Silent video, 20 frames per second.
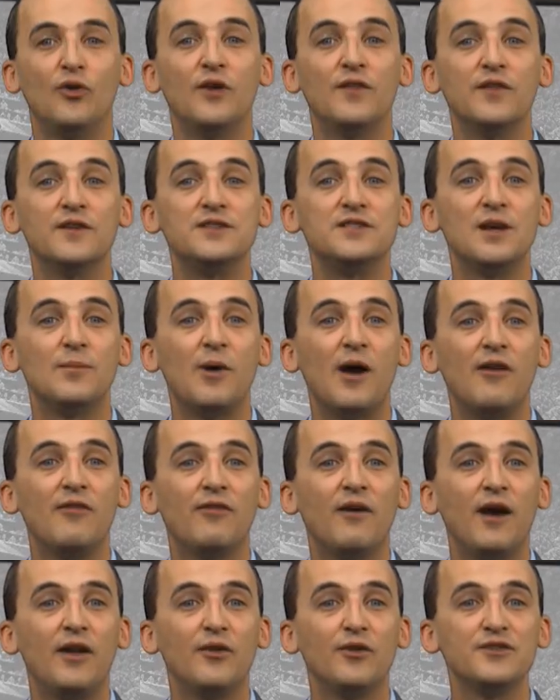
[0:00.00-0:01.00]
During the
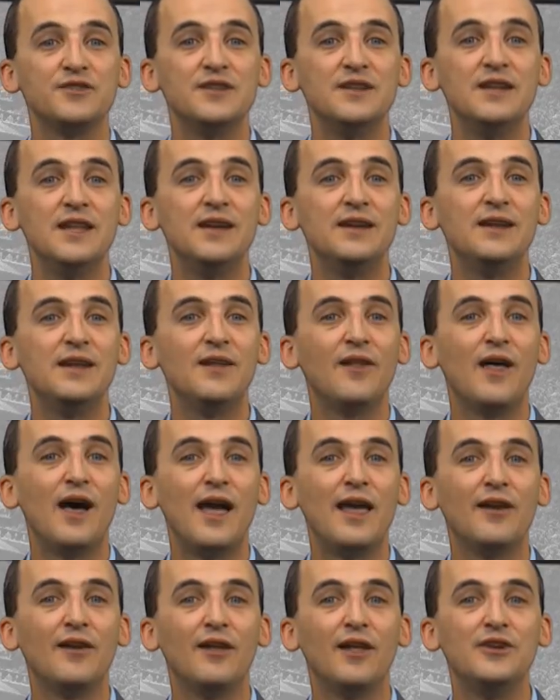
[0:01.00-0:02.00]
semifinals, Nittany
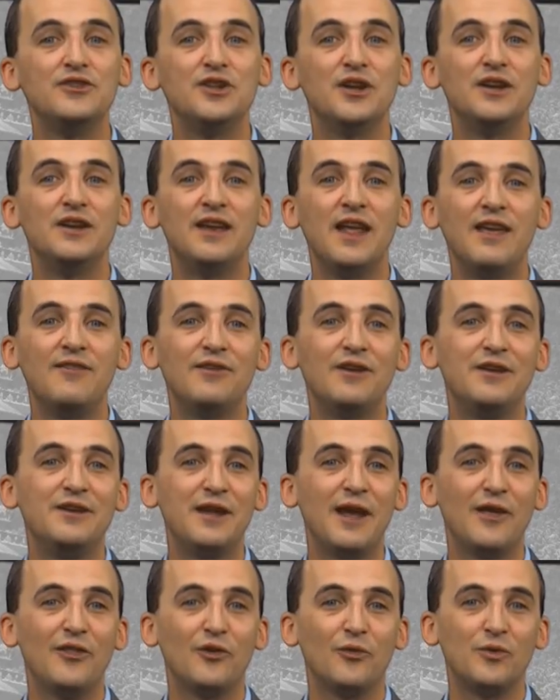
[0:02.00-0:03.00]
Lion legend
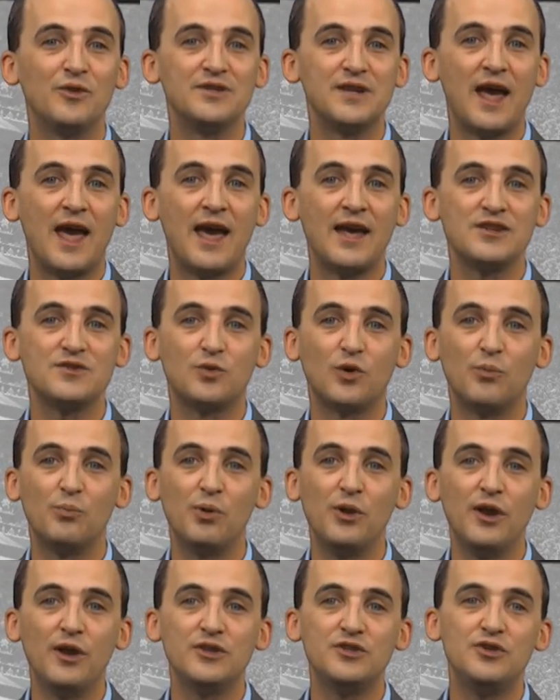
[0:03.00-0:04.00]
David Taylor was asked where
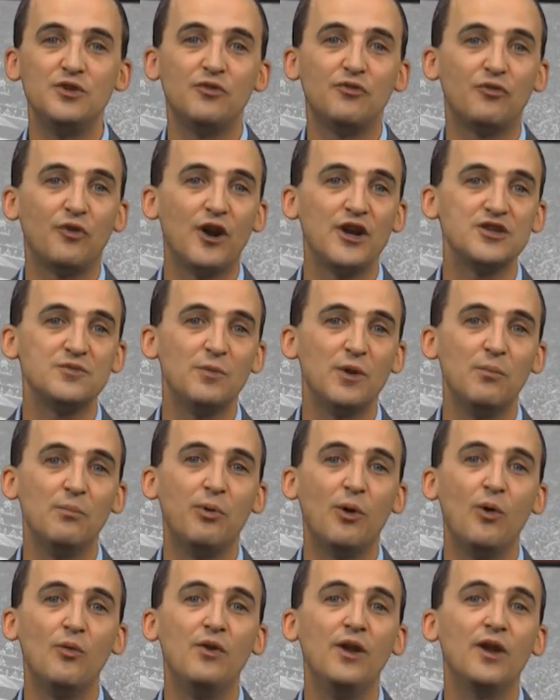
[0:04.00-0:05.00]
PSU
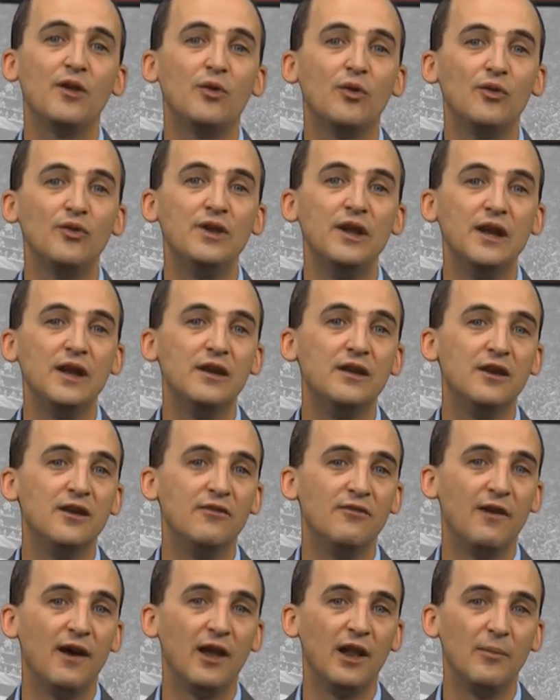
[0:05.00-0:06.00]
freshman Bo Nickel needed to
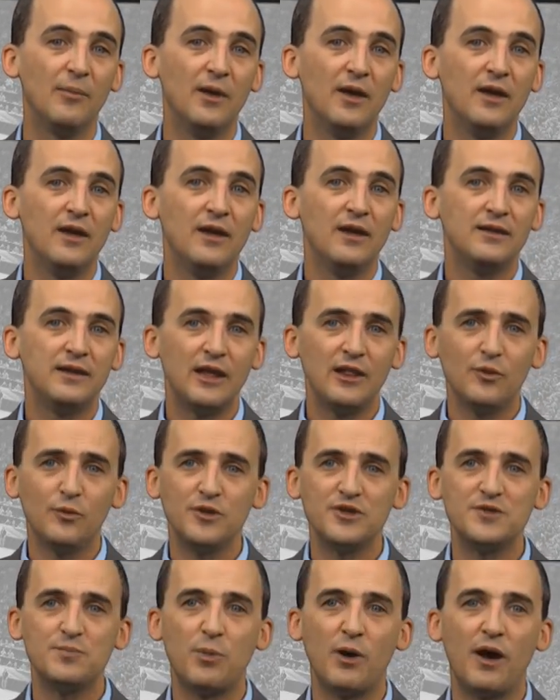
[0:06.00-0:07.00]
develop. Taylor
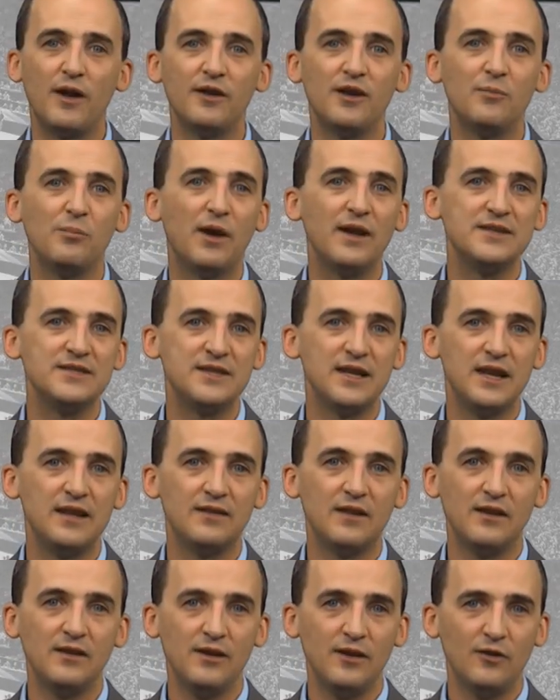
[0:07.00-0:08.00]
responded by
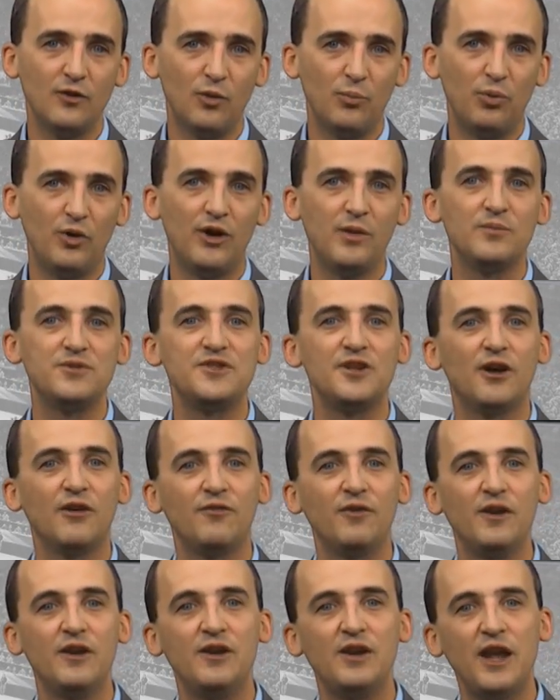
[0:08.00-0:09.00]
saying that Nickel put
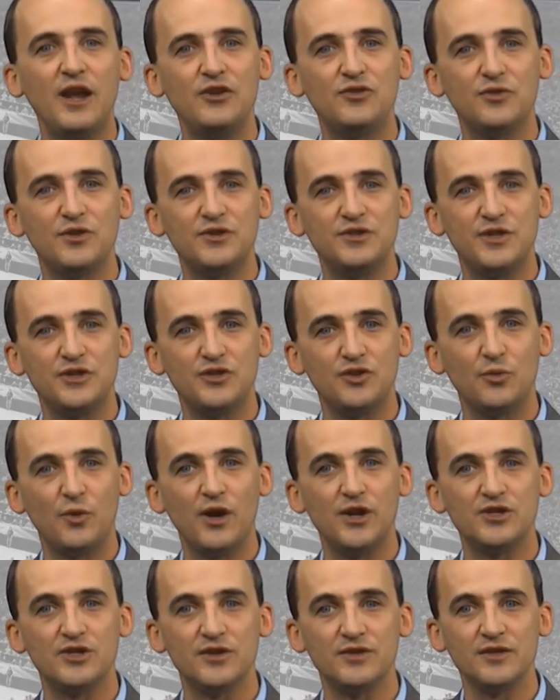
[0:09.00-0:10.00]
himself in dangerous
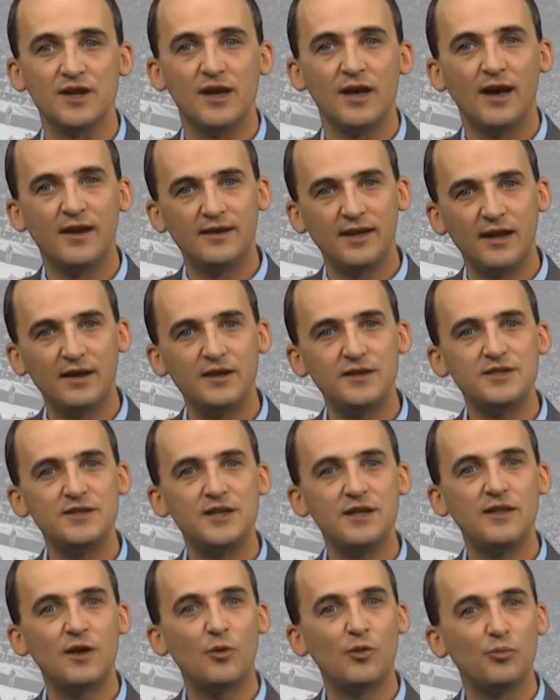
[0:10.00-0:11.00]
situations, a
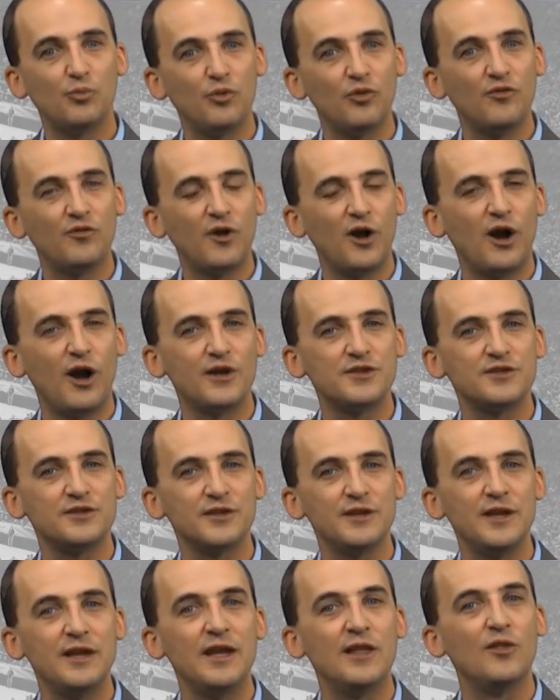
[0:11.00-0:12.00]
tendency that would prove
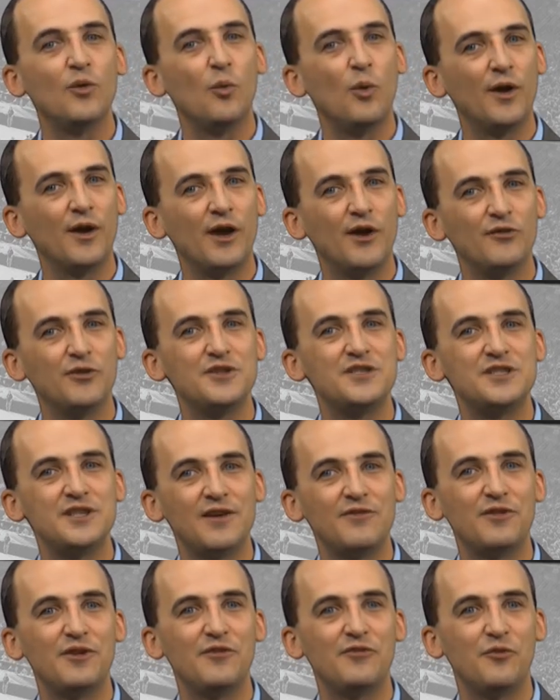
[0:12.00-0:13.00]
costly in the
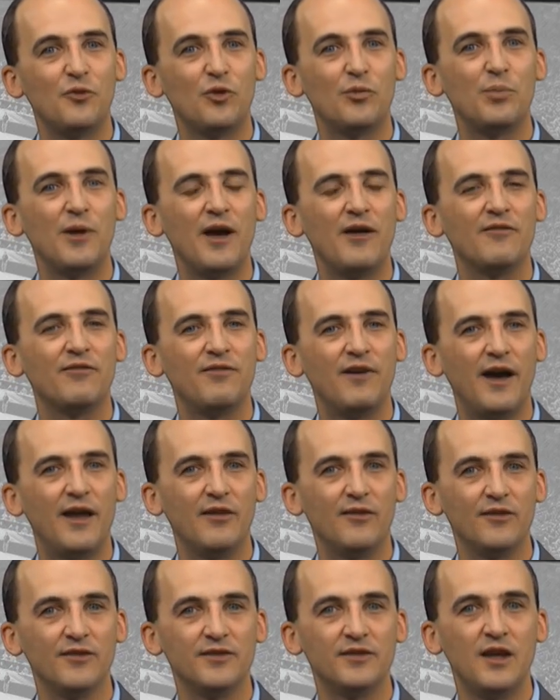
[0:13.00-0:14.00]
174-pound
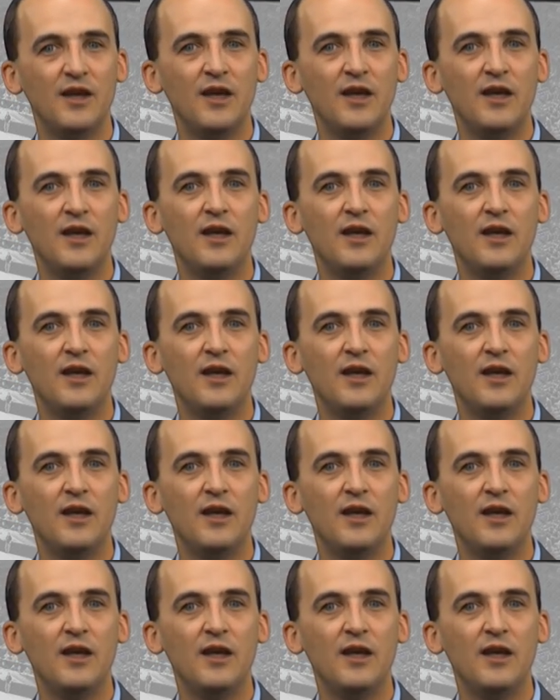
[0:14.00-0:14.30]
finals.